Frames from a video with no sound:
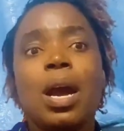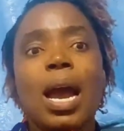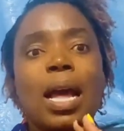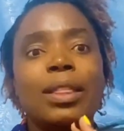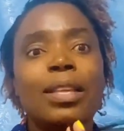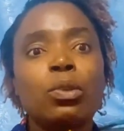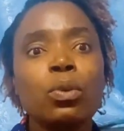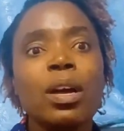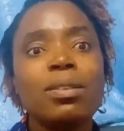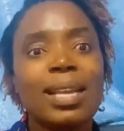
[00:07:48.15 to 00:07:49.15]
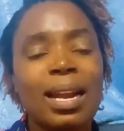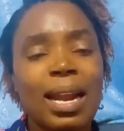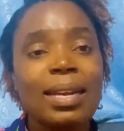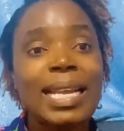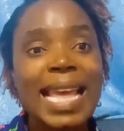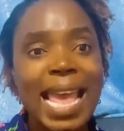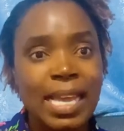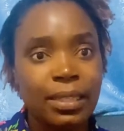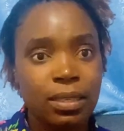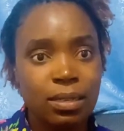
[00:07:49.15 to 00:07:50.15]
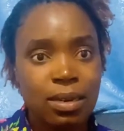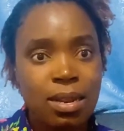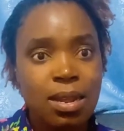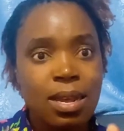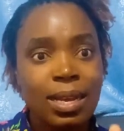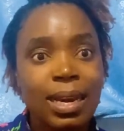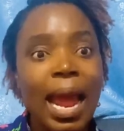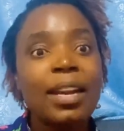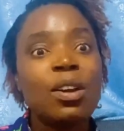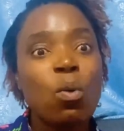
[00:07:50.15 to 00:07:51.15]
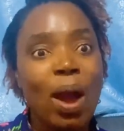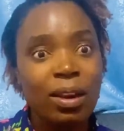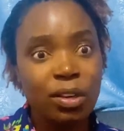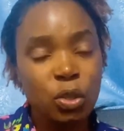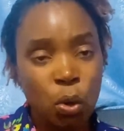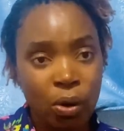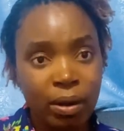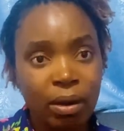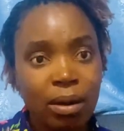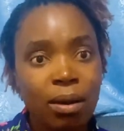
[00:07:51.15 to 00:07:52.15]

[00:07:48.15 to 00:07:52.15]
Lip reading: the 2008 Grand Coalition